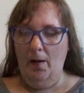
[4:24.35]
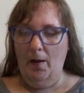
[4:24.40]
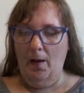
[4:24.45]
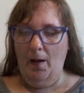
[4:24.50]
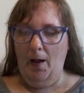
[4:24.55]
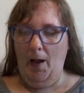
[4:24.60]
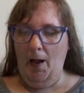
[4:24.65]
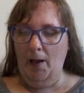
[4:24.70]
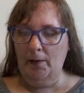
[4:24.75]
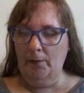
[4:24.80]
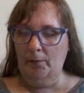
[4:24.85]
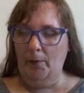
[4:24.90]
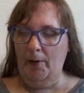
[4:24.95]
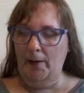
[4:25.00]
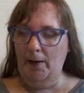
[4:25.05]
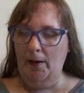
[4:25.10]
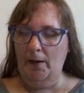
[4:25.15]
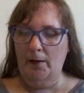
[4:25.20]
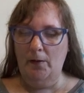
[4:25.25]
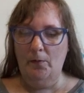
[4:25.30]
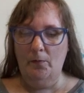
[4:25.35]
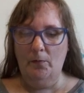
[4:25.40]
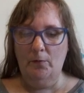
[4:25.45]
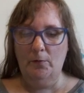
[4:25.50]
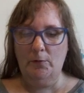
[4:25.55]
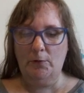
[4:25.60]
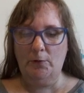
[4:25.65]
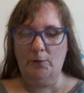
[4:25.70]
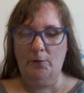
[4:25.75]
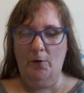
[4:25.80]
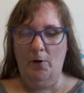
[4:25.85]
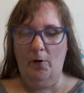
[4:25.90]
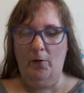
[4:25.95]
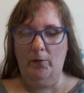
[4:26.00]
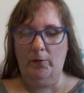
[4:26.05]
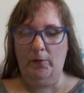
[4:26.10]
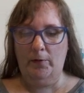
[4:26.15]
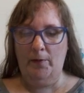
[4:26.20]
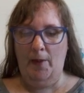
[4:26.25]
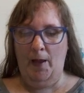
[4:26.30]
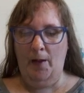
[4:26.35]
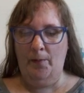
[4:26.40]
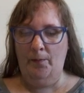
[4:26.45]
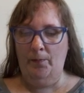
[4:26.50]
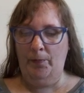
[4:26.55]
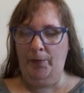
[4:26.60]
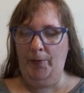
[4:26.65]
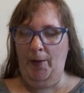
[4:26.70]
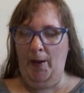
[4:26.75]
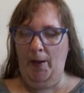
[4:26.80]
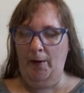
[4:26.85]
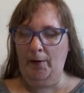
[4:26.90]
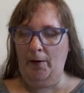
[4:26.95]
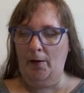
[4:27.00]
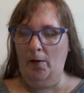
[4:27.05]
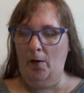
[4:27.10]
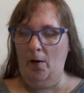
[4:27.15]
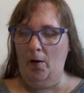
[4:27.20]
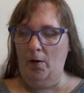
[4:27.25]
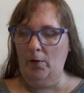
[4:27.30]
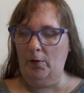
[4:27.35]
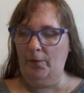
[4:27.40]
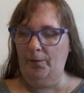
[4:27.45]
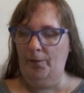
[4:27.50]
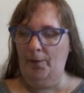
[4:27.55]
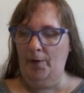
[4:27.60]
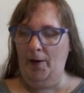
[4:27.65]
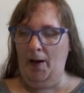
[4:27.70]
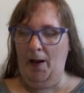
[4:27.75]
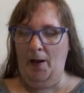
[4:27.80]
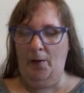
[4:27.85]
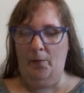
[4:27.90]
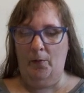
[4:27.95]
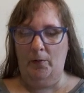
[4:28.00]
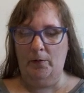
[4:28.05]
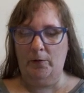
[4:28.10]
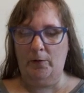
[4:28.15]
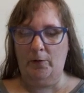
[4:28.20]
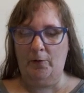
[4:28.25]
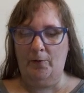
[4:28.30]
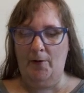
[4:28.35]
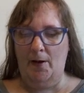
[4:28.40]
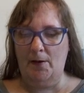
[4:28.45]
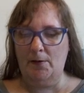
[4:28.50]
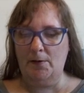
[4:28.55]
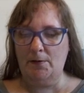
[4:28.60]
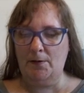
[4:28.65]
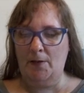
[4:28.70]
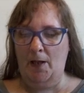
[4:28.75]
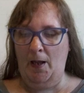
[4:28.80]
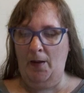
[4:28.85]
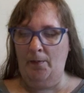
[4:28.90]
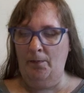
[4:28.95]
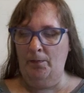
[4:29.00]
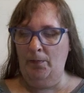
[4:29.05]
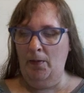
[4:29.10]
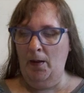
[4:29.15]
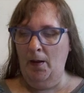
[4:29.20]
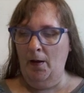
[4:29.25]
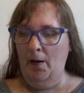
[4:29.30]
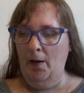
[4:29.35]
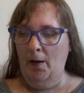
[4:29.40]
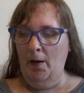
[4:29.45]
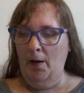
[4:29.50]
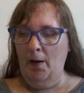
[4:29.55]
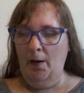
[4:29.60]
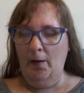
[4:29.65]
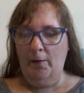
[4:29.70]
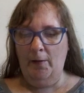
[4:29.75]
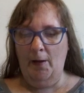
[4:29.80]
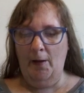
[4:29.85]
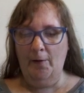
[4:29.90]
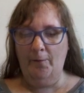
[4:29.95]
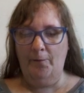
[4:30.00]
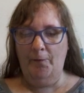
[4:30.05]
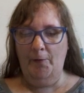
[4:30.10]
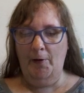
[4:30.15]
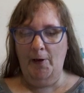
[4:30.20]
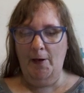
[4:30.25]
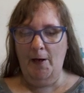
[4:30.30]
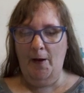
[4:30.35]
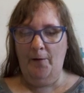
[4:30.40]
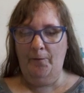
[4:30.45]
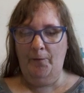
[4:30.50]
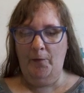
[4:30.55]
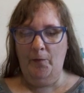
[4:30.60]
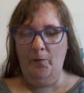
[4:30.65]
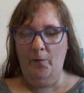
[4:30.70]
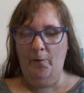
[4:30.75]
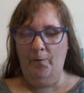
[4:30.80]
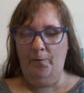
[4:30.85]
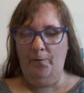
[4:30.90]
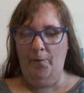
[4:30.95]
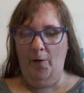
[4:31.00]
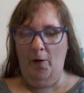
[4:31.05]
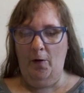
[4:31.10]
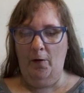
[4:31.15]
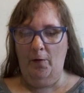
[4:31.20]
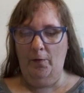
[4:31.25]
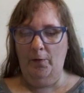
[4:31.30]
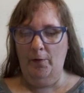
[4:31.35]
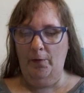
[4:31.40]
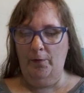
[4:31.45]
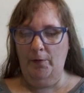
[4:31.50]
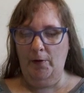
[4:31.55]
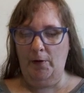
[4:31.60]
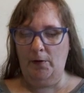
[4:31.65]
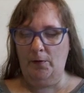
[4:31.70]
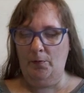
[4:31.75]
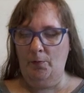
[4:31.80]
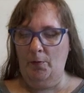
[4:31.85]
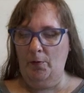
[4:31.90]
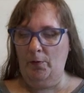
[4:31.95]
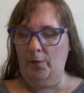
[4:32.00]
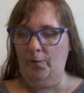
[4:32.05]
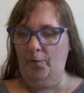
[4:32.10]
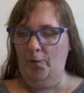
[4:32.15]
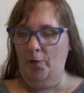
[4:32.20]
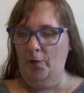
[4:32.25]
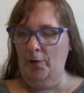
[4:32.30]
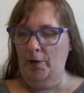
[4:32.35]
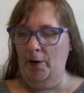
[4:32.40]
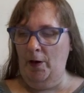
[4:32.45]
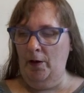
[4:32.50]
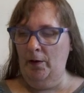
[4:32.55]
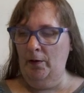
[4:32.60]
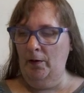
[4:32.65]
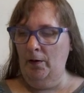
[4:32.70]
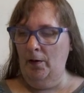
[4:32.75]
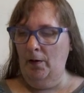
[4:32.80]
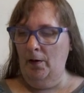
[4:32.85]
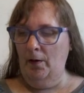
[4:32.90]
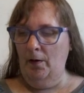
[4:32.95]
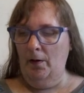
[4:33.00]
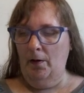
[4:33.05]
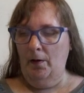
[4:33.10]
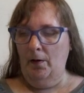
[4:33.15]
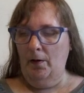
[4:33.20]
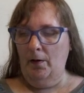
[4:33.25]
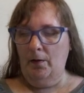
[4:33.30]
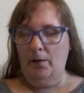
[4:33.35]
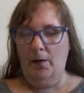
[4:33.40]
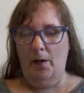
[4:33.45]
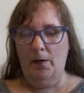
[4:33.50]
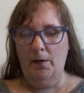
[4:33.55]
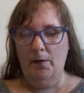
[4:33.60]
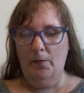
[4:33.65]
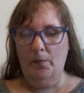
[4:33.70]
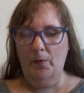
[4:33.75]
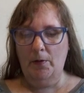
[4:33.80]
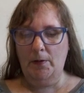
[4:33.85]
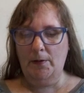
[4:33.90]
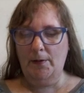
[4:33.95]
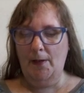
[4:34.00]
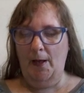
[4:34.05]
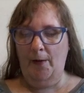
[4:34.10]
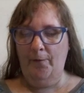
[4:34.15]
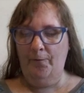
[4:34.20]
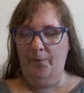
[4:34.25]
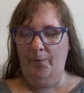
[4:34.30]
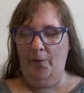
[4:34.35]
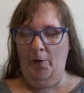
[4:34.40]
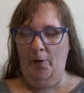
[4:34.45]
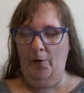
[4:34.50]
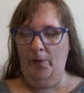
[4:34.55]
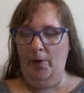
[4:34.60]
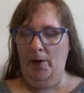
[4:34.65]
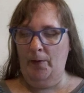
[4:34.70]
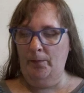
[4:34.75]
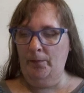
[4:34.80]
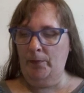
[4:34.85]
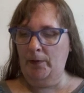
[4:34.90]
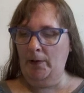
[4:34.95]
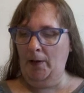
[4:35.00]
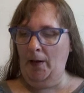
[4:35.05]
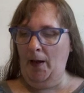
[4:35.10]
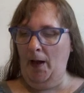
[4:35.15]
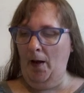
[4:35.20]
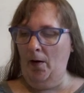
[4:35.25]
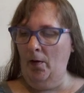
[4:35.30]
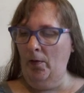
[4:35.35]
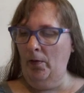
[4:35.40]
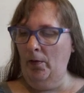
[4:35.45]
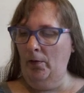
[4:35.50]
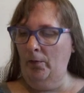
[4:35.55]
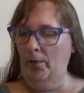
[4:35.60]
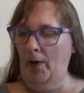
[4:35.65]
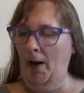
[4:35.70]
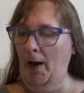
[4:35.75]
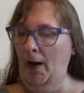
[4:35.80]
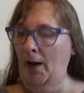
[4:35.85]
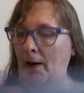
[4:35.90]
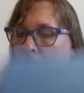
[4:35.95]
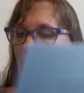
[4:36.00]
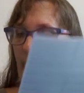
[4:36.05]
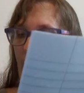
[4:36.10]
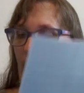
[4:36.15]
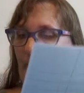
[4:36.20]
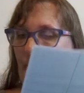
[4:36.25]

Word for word: and when anyone stroked them their claws flung out and scratched them. Thankfully everyone thought that this was funny. Then it was time for them to get on the ride.